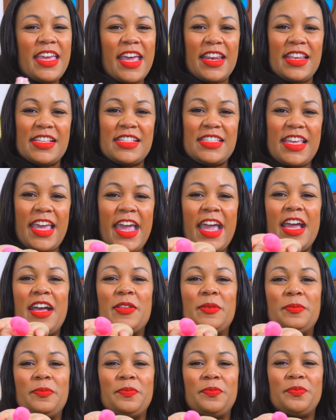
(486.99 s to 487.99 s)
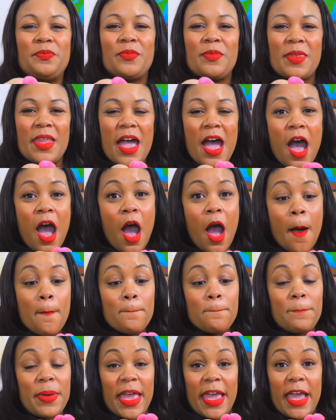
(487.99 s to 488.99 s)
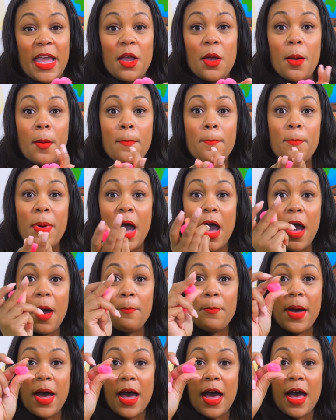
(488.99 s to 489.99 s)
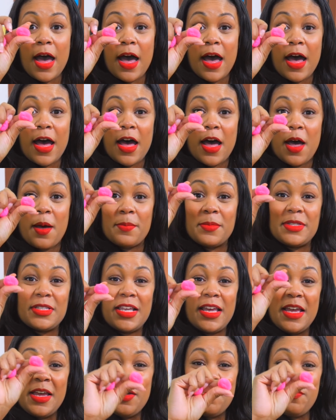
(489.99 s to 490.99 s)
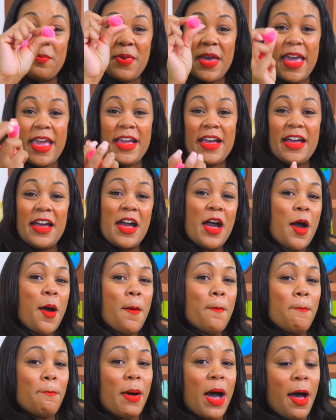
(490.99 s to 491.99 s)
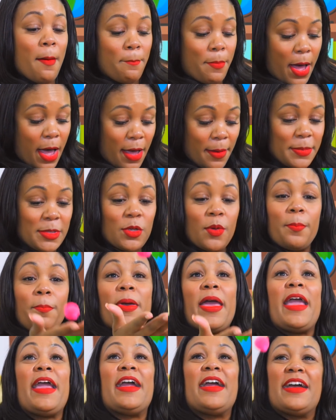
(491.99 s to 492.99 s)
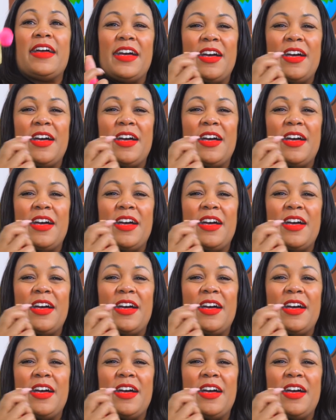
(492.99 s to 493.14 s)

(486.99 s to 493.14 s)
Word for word: Can you see? Pink pom-poms, pink pom-poms, pink